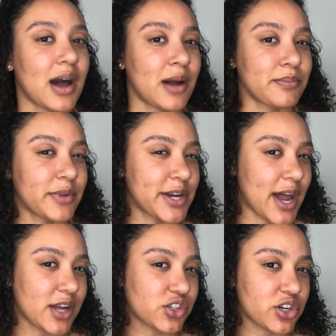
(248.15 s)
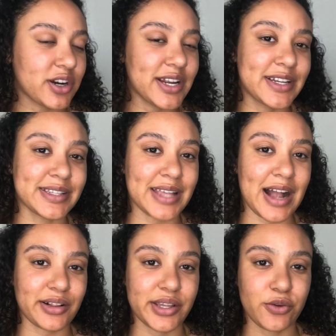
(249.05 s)
I'm not sure
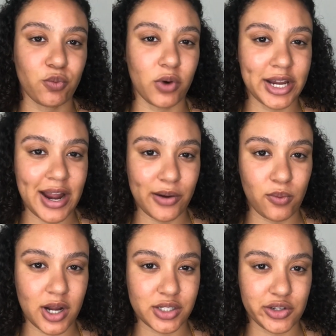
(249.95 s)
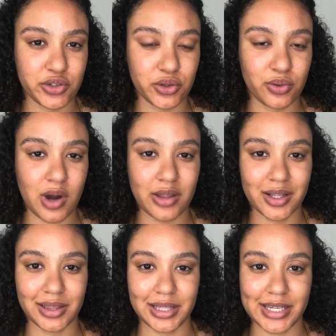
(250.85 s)
exactly what I want to do on
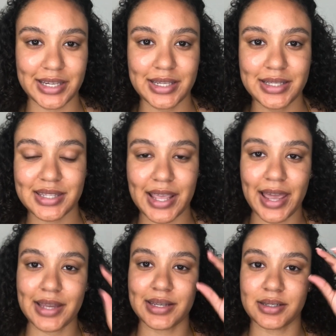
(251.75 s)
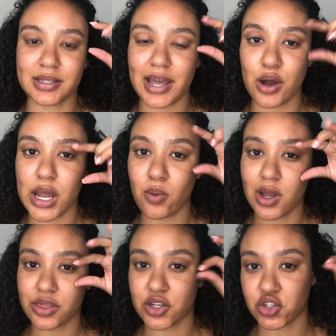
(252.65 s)
the lids and how I
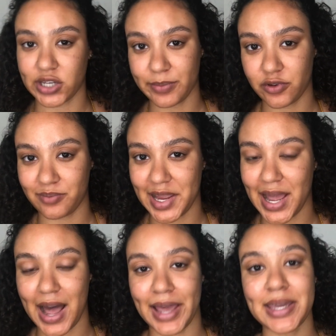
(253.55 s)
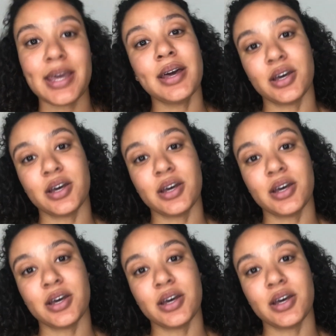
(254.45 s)
want the shape of my eye,